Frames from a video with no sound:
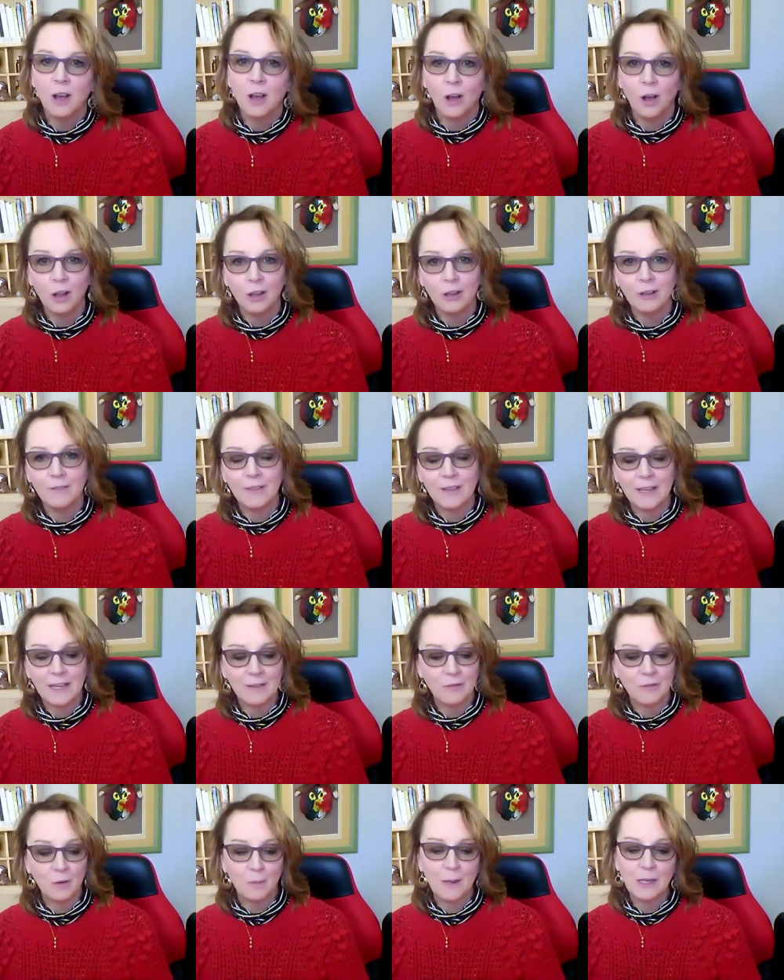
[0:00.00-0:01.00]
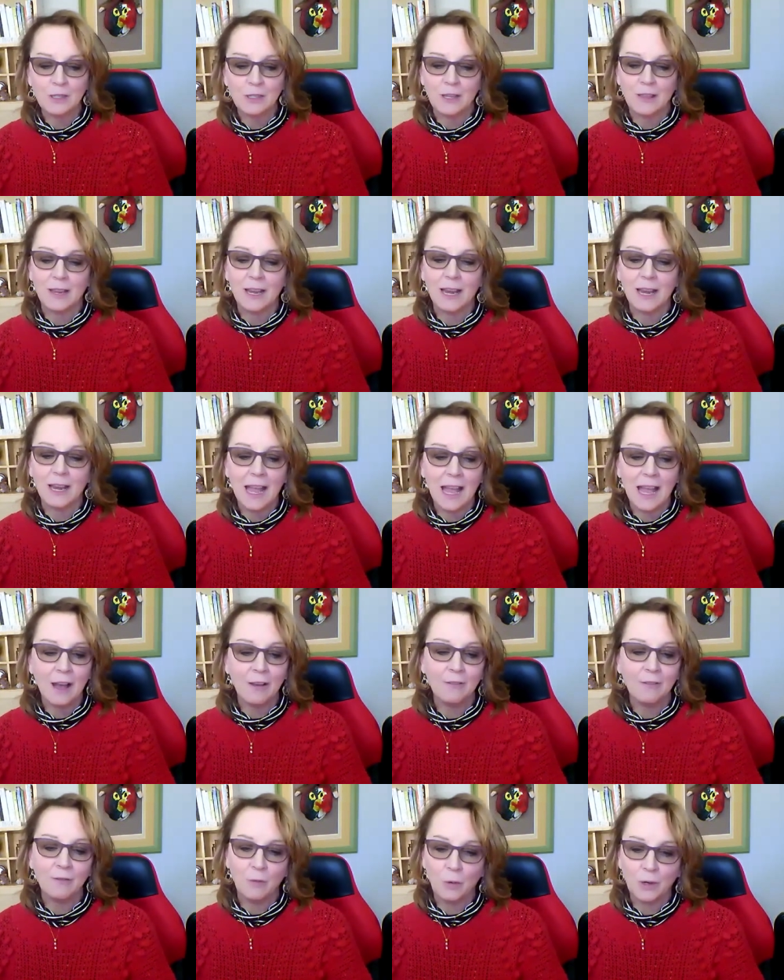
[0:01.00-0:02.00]
all of the information that I
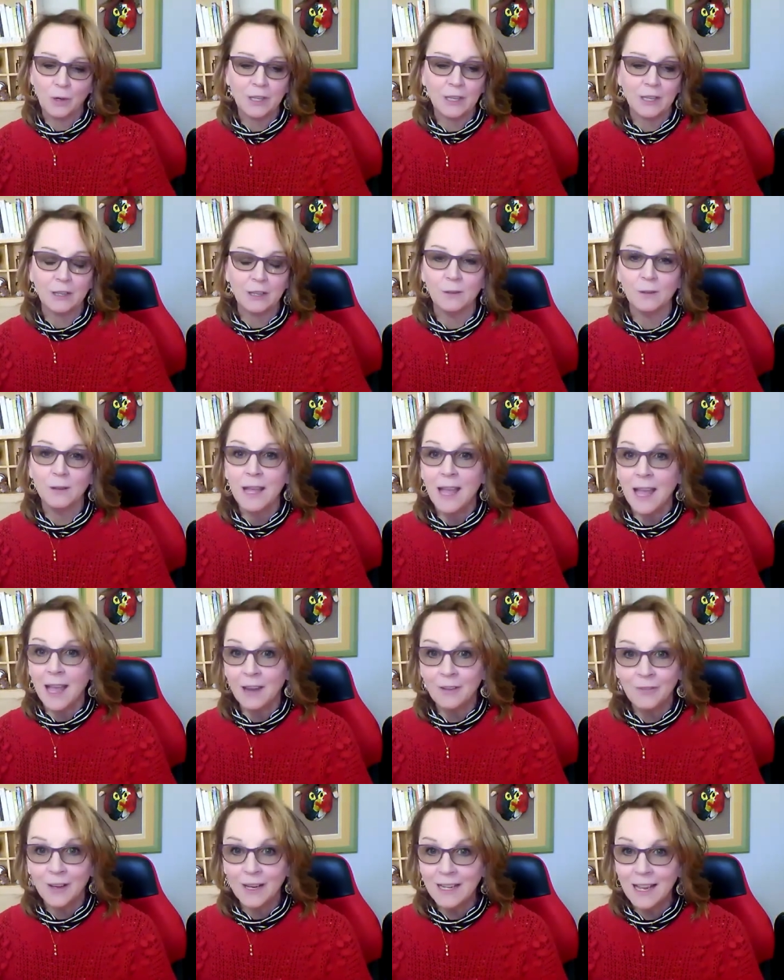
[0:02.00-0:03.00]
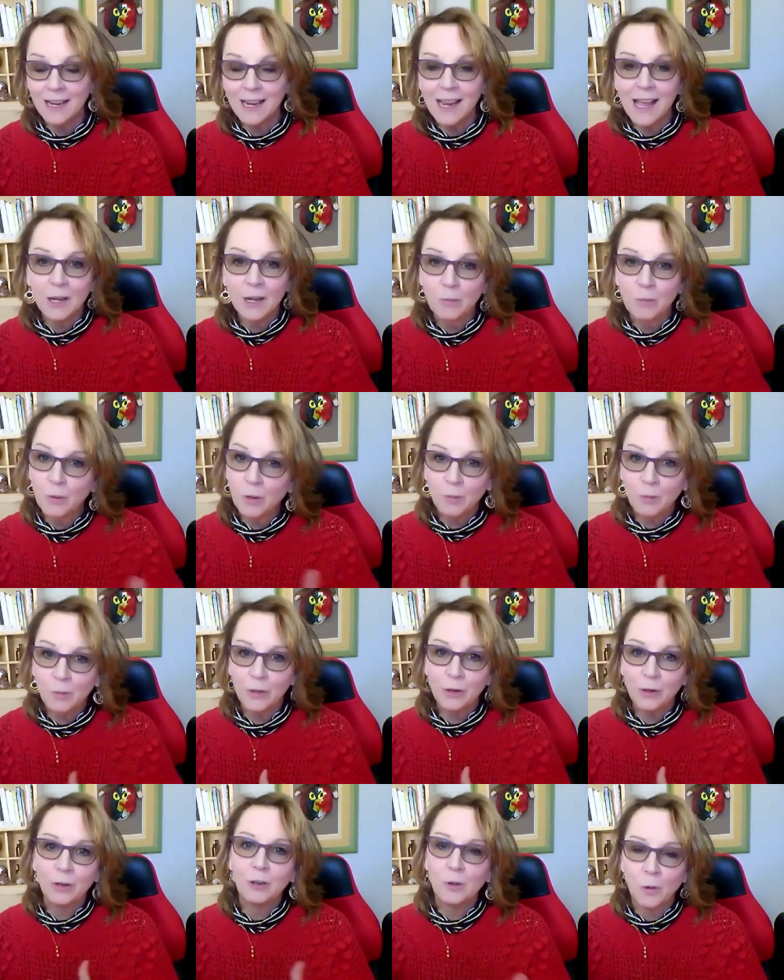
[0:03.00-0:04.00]
have for you and find out how to work with
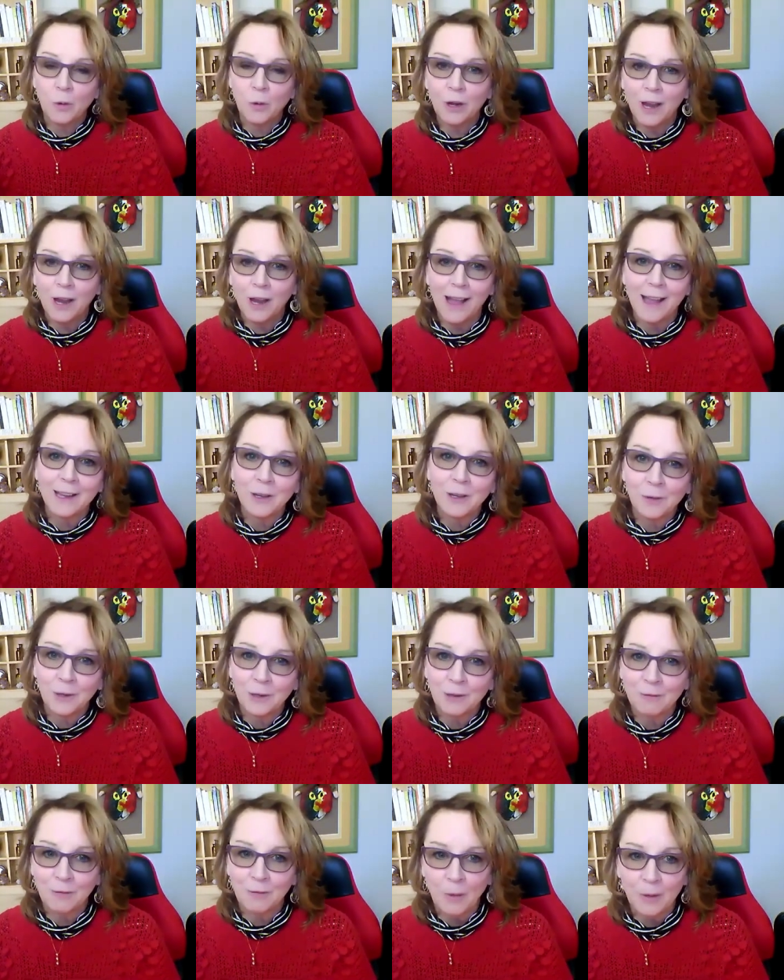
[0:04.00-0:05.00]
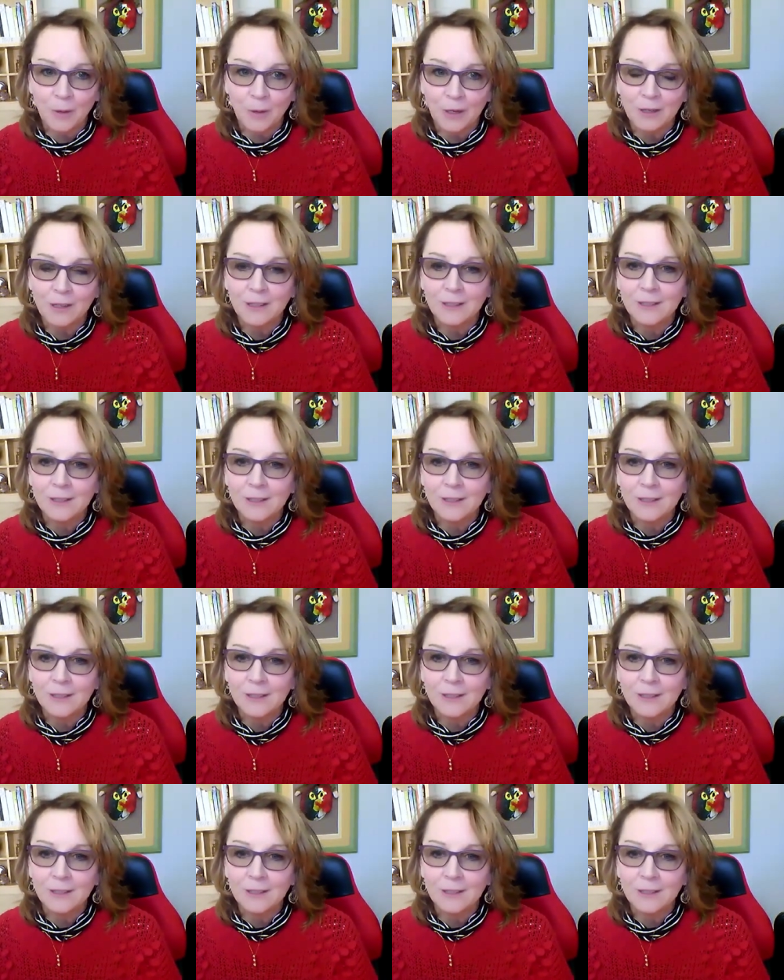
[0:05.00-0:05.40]
her or I going forward.